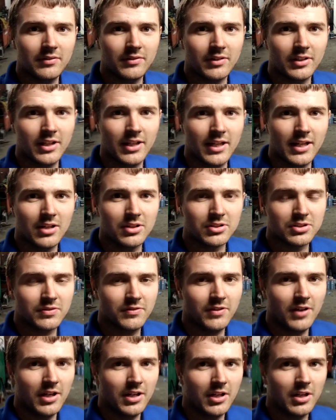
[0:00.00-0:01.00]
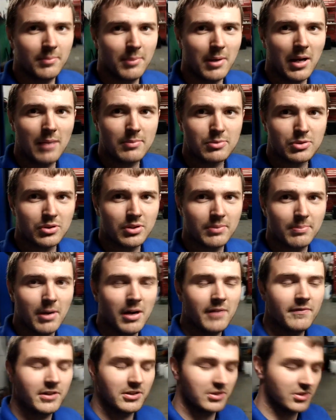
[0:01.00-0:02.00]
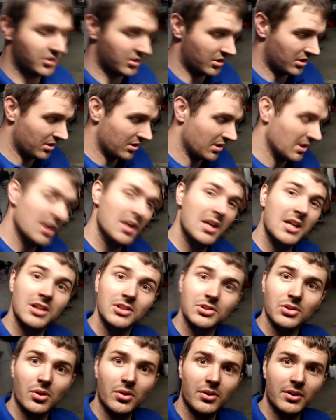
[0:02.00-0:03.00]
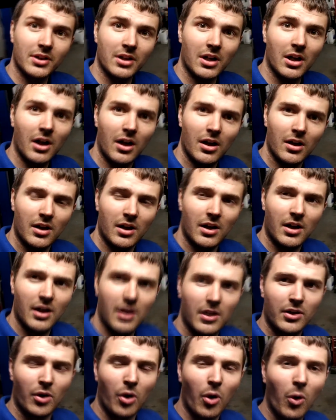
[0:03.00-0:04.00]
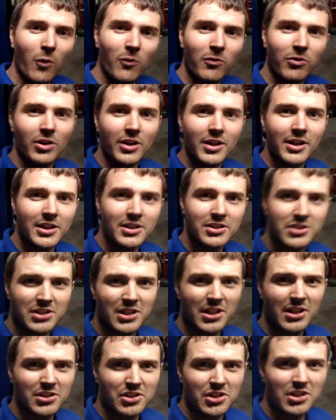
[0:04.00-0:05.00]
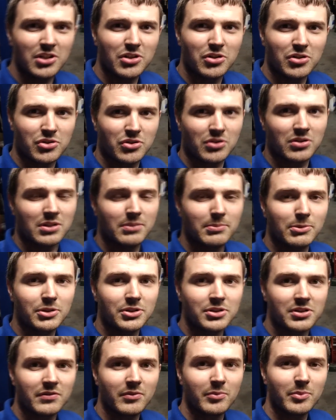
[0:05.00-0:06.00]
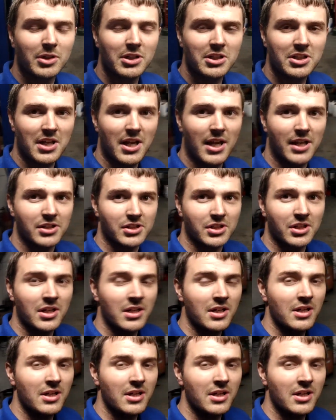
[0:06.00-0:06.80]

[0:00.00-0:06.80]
everything else fitted up absolutely perfect. So it's all in the car, and hopefully it's as indestructible as everybody says.